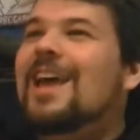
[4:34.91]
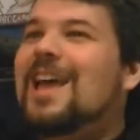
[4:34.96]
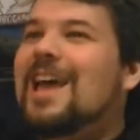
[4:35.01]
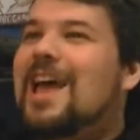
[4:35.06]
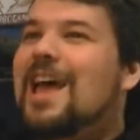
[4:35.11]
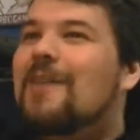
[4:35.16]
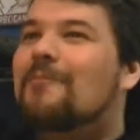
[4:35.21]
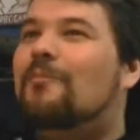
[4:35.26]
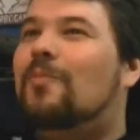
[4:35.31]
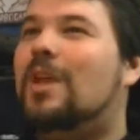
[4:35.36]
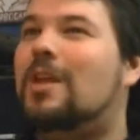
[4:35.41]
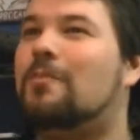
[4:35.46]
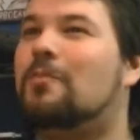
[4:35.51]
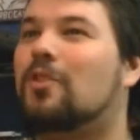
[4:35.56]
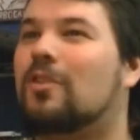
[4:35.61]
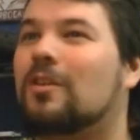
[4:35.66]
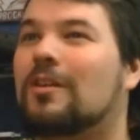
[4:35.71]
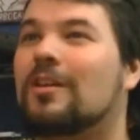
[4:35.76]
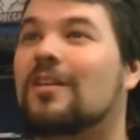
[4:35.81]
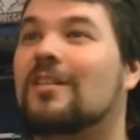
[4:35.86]
and people
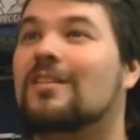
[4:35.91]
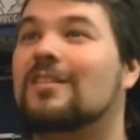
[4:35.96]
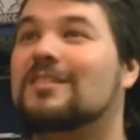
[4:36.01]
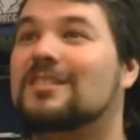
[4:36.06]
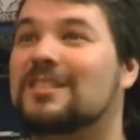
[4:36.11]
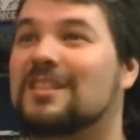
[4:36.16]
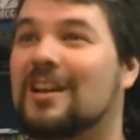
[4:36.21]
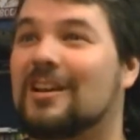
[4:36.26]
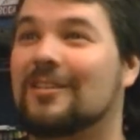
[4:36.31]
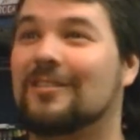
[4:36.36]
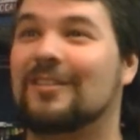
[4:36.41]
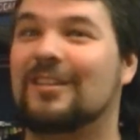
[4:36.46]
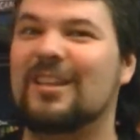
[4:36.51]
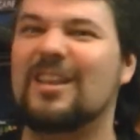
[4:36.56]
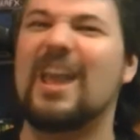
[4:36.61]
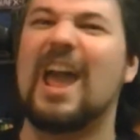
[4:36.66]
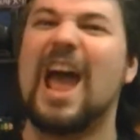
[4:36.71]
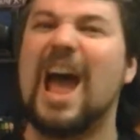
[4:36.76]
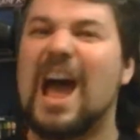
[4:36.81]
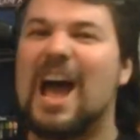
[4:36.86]
are going to shout,
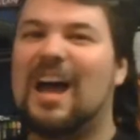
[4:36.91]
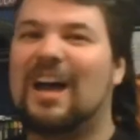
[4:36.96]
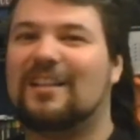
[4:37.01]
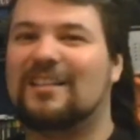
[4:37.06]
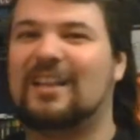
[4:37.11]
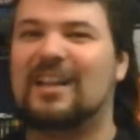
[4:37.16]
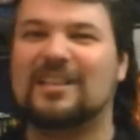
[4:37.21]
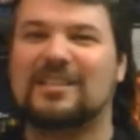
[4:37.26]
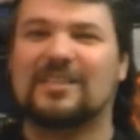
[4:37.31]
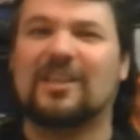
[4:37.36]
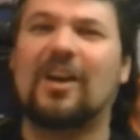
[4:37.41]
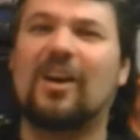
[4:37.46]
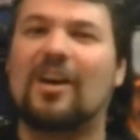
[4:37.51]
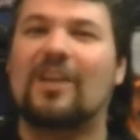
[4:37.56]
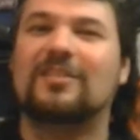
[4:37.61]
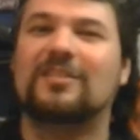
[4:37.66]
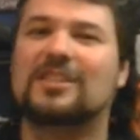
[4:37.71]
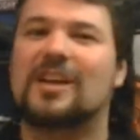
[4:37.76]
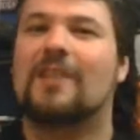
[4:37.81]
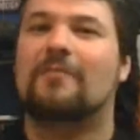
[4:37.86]
yeah, that's
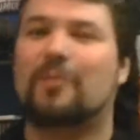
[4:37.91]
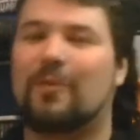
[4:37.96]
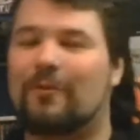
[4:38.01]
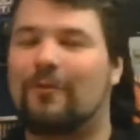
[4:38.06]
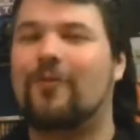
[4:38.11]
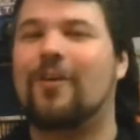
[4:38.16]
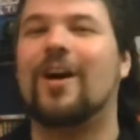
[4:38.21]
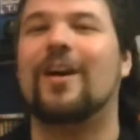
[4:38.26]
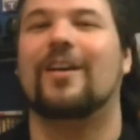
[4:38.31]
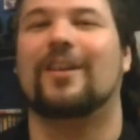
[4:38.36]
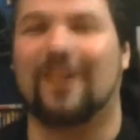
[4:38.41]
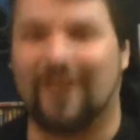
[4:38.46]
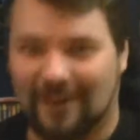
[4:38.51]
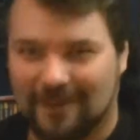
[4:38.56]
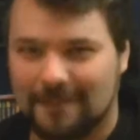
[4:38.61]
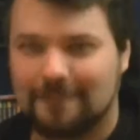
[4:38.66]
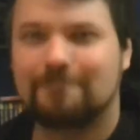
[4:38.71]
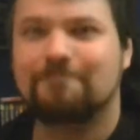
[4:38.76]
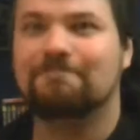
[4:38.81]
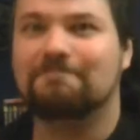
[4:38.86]
our type of fighter.
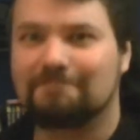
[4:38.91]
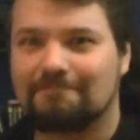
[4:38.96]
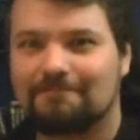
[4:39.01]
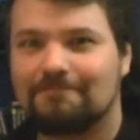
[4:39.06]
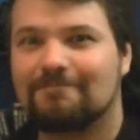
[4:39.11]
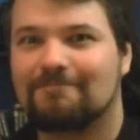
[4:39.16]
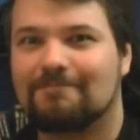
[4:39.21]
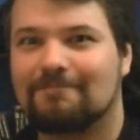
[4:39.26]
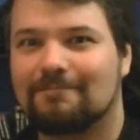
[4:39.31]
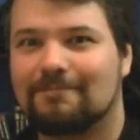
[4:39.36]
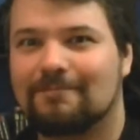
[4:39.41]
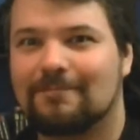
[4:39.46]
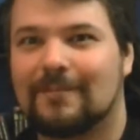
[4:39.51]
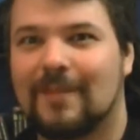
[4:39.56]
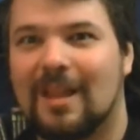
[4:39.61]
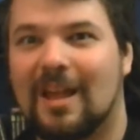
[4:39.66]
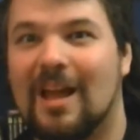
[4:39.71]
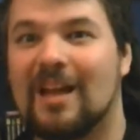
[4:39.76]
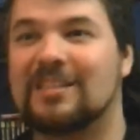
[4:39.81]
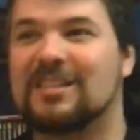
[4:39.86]

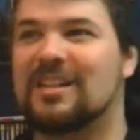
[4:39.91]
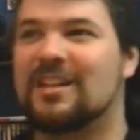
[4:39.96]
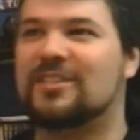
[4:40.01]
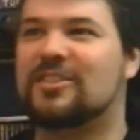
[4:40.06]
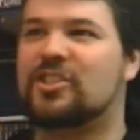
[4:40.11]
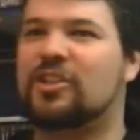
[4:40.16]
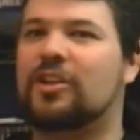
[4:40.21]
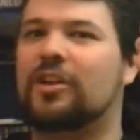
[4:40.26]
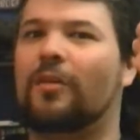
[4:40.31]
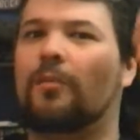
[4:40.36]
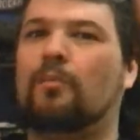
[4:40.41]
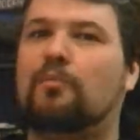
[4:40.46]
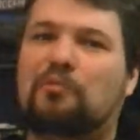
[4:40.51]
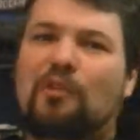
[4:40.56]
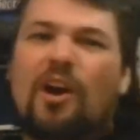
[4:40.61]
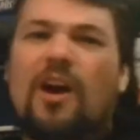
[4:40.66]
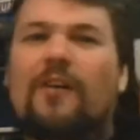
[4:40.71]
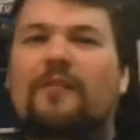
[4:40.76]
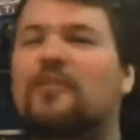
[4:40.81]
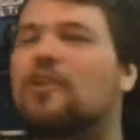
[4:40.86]
As they cheer,
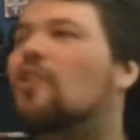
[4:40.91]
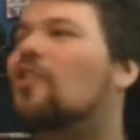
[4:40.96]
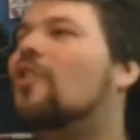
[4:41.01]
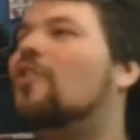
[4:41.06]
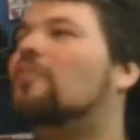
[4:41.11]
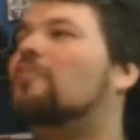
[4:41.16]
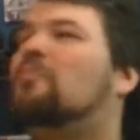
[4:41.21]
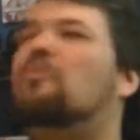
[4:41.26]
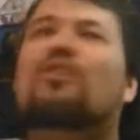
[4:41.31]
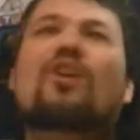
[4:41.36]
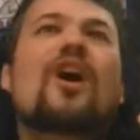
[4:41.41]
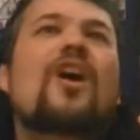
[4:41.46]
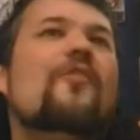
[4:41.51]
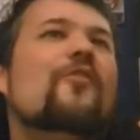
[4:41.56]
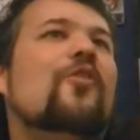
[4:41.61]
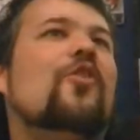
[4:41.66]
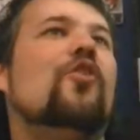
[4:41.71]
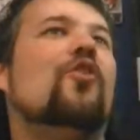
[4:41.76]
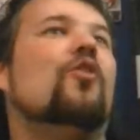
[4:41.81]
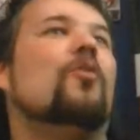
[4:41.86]
bravo,
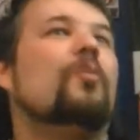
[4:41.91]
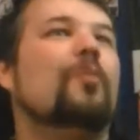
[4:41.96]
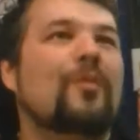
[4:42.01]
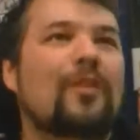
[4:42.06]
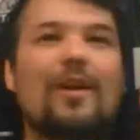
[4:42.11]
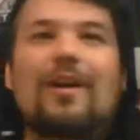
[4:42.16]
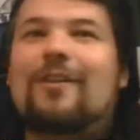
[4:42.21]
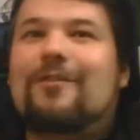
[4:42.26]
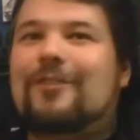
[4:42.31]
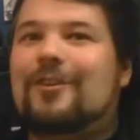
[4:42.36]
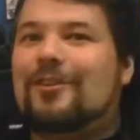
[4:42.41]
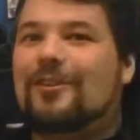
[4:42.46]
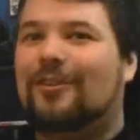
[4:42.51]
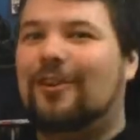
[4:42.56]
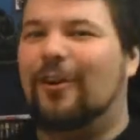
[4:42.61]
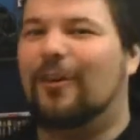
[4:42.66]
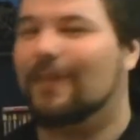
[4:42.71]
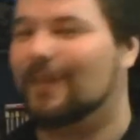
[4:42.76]
bravo, bravo.